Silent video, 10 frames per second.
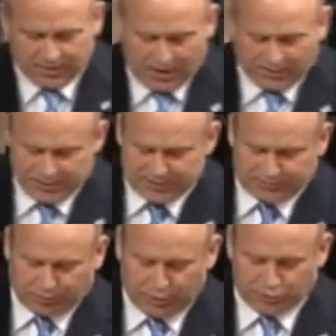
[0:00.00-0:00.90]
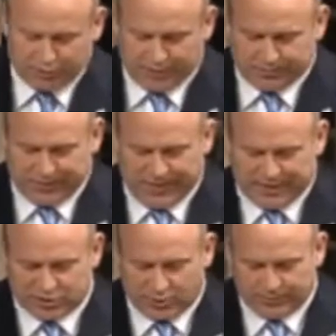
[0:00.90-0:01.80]
government's pro-trade plan
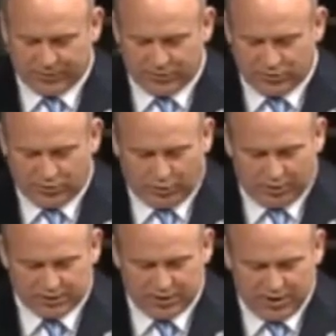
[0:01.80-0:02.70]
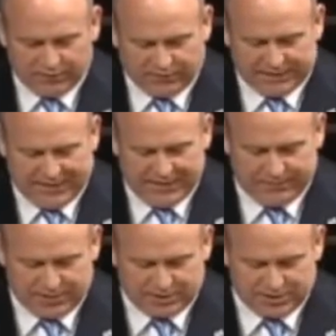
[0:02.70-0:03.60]
is opening new doors for
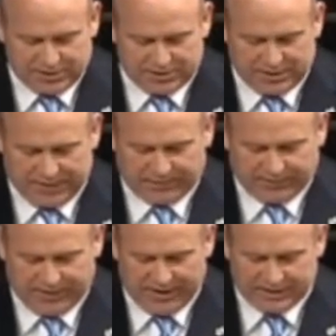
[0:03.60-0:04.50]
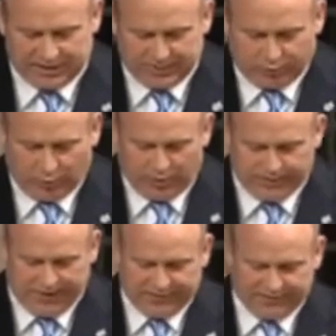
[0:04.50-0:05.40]
Canadian businesses and provides
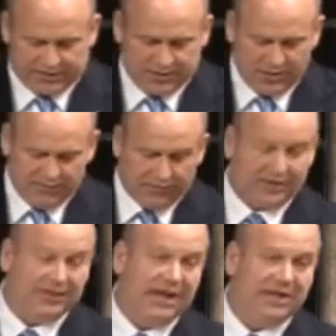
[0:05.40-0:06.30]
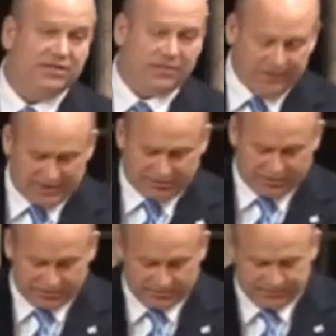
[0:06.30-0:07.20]
important benefits for Canadian
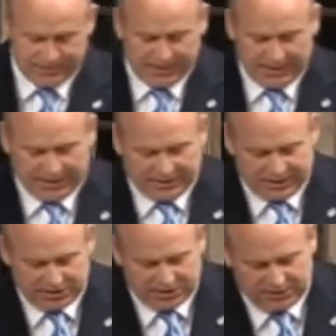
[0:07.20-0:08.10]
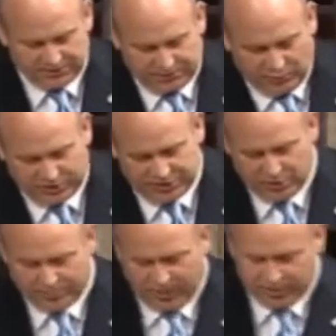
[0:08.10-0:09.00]
investors. In addition to forging
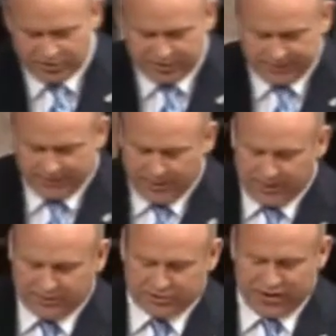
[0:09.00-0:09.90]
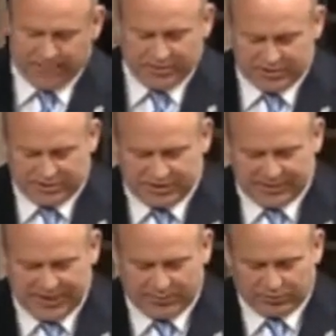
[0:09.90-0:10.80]
new partnership, this government is sitting
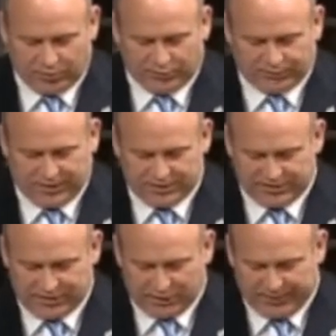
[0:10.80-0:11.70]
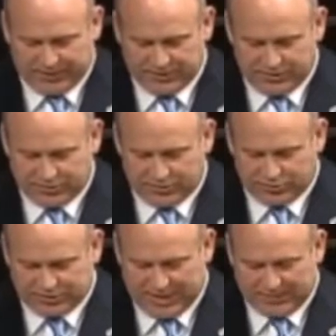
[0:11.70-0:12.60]
down with old friends in the European Union to
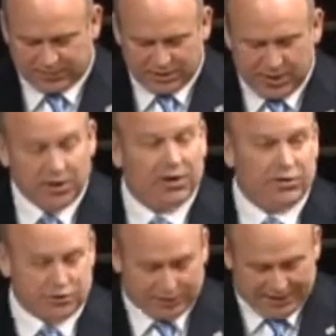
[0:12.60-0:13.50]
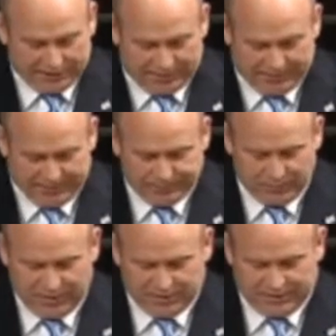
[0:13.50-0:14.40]
establish a new trade agreement.
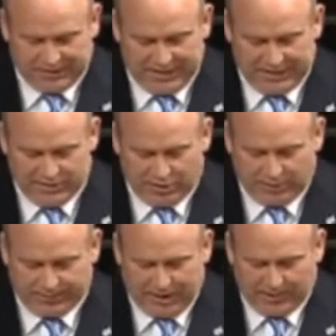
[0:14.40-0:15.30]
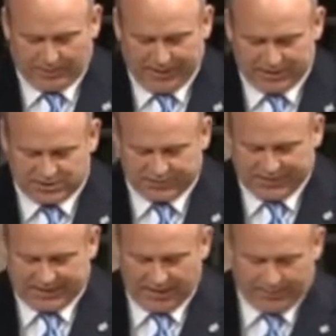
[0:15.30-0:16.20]
The Canadian-Europe Comprehensive and
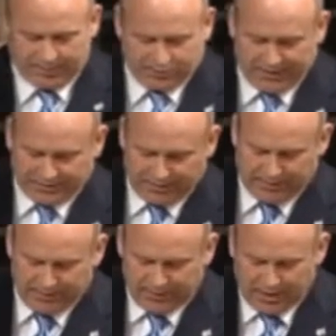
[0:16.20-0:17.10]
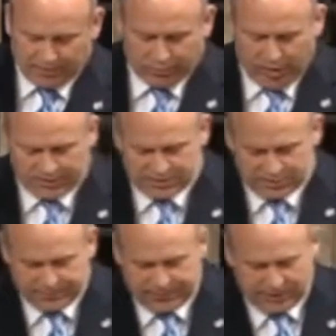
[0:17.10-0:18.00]
Economic Trade Agreement promises
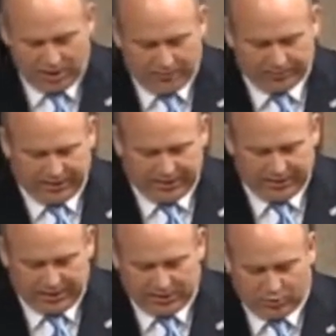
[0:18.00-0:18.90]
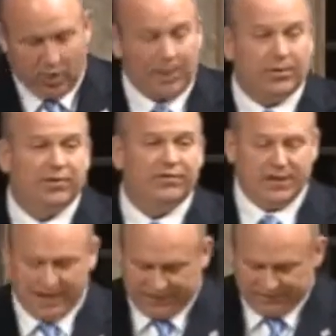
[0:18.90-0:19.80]
to be a cooperative
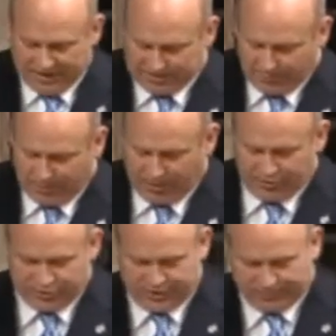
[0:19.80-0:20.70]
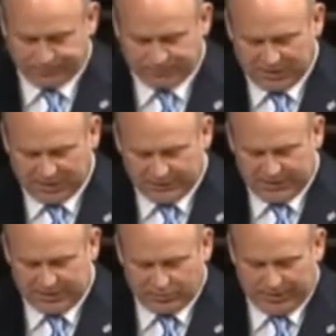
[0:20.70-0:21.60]
and valuable partnership.
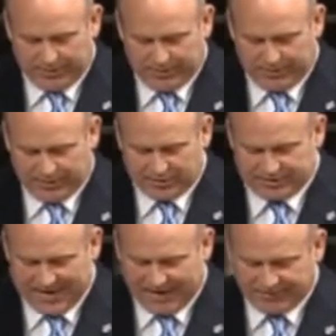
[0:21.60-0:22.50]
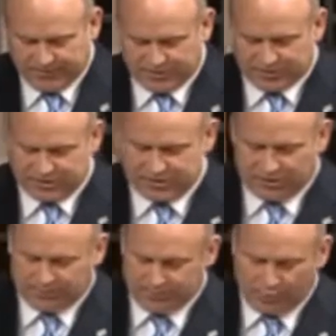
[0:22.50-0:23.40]
The agreement mirrors NAFTA, but is
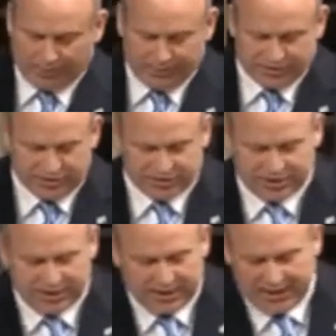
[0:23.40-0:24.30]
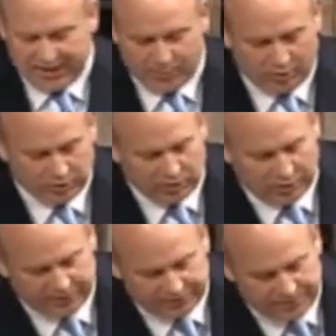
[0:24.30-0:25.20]
considerably more ambitious and more
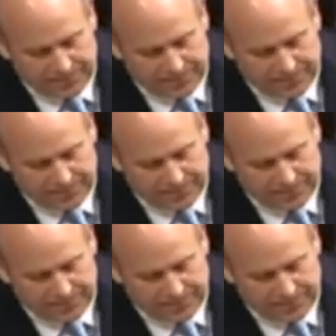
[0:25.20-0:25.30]
lucrative.